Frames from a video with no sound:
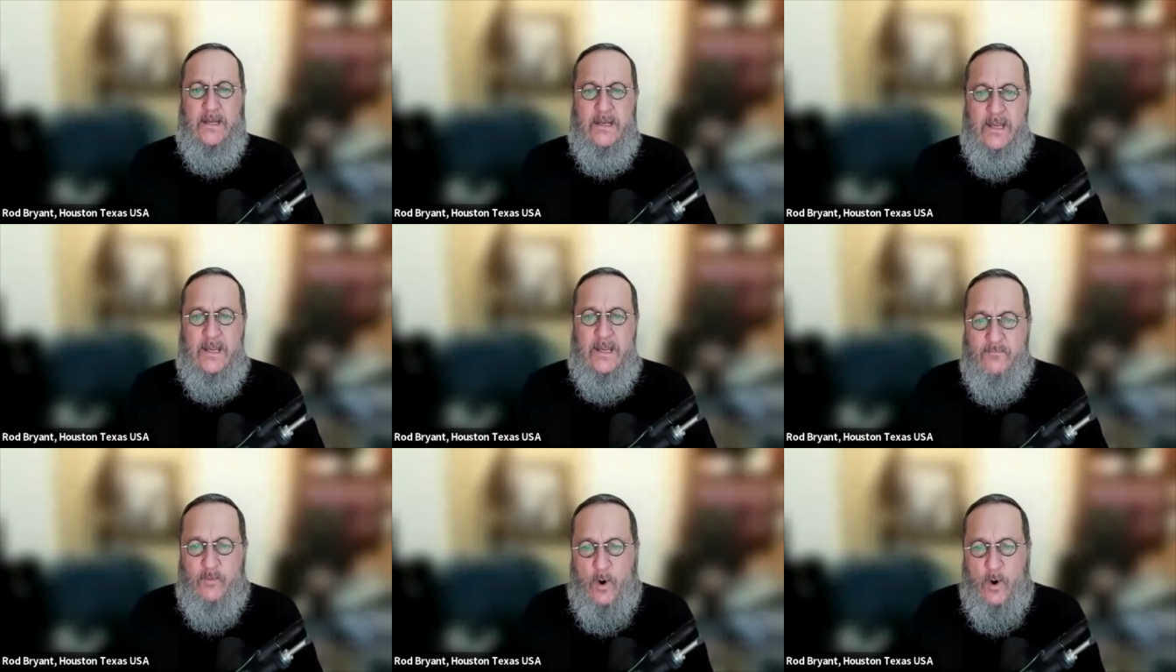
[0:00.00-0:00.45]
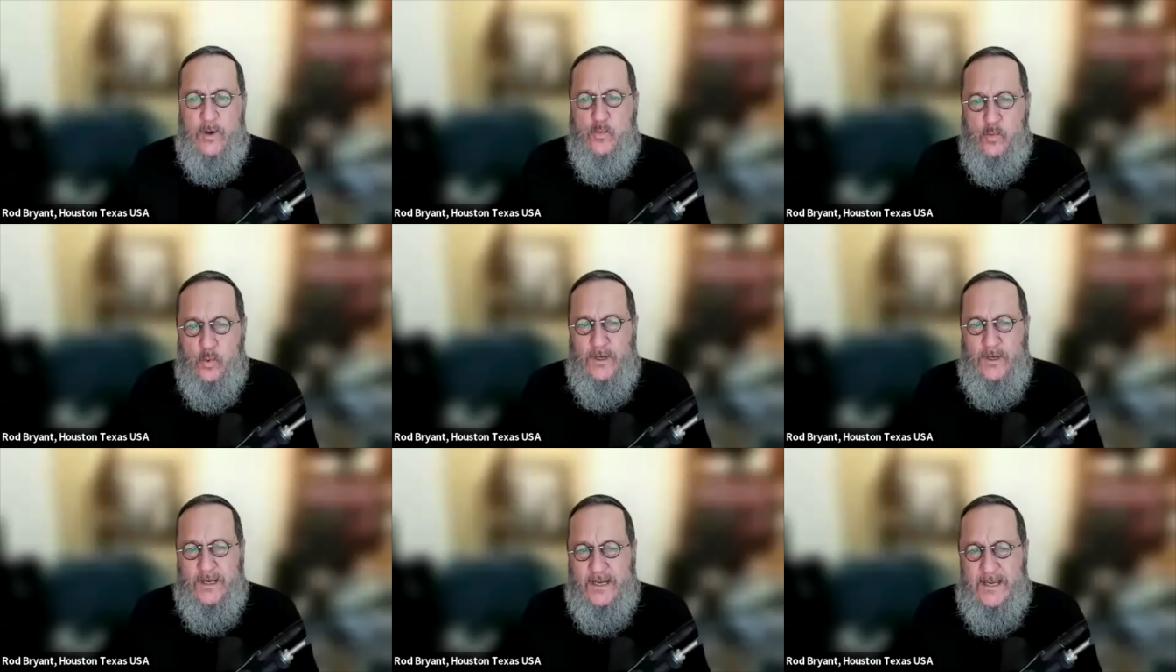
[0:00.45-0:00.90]
If
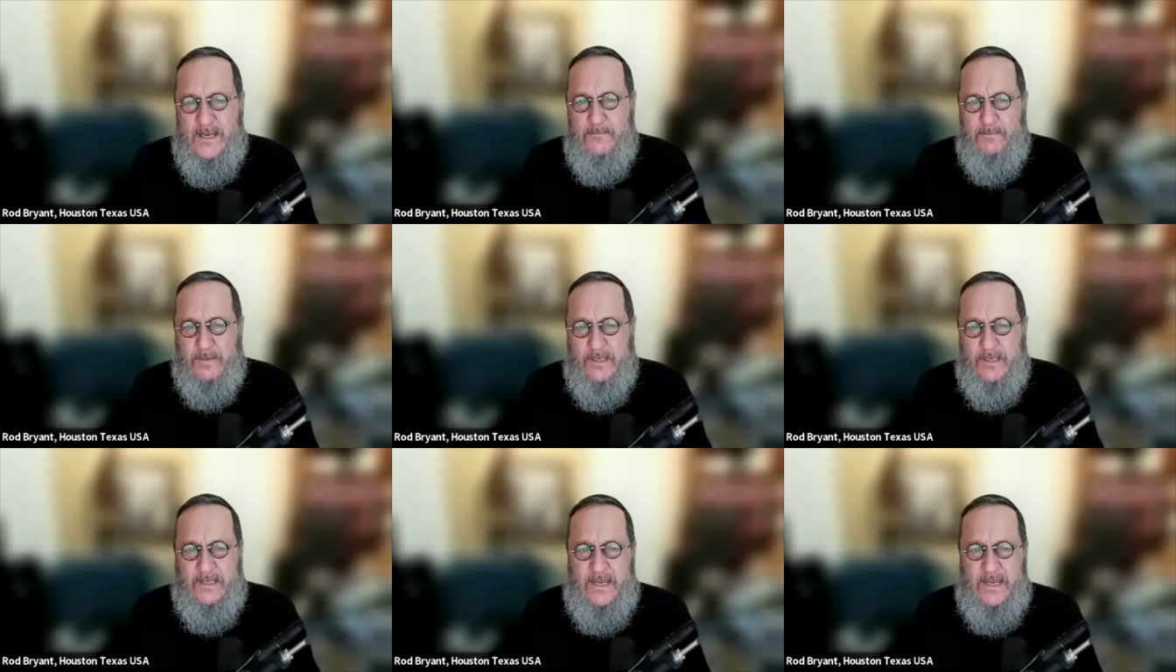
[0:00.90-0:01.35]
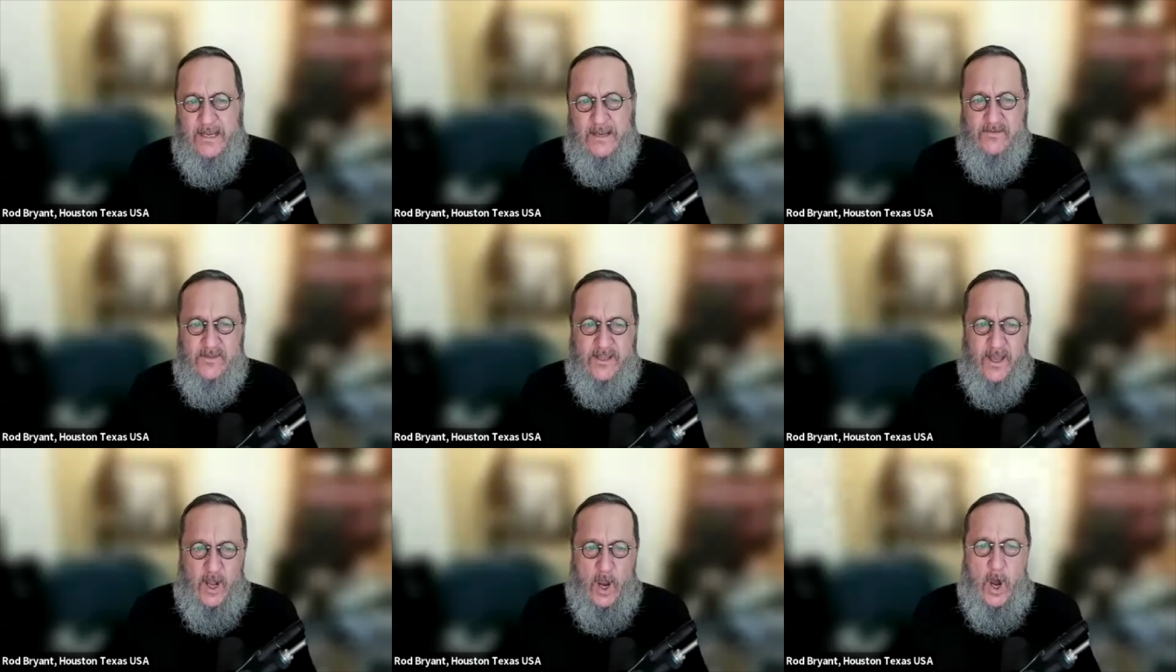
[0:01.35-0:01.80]
one really
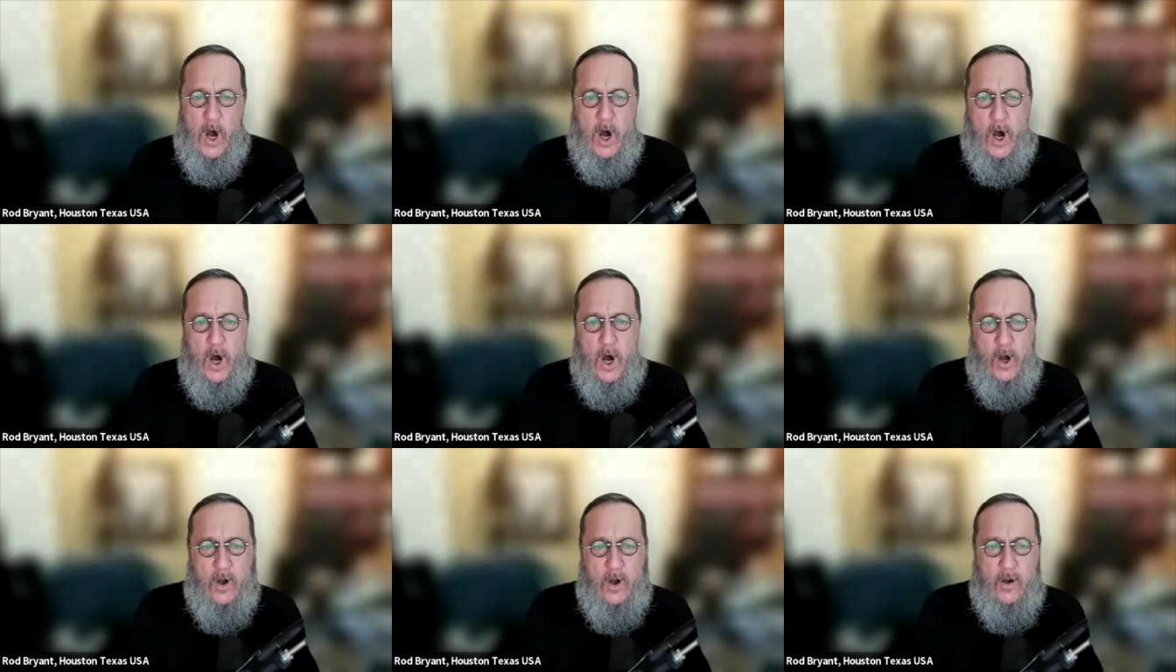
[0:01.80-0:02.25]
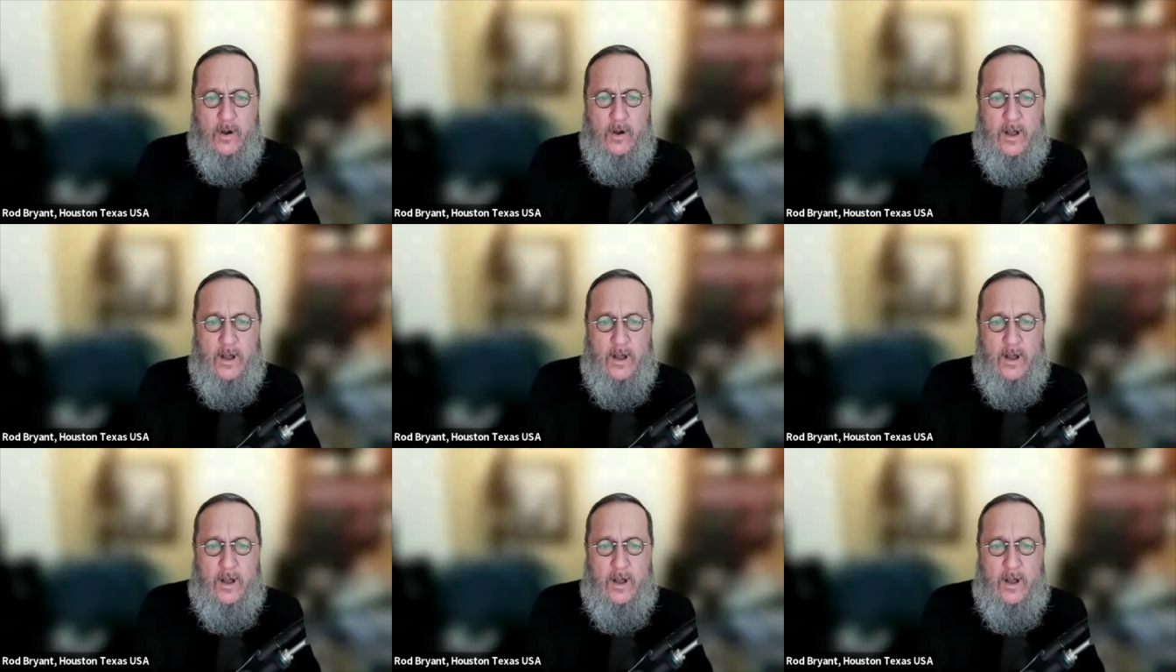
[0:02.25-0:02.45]
believes that all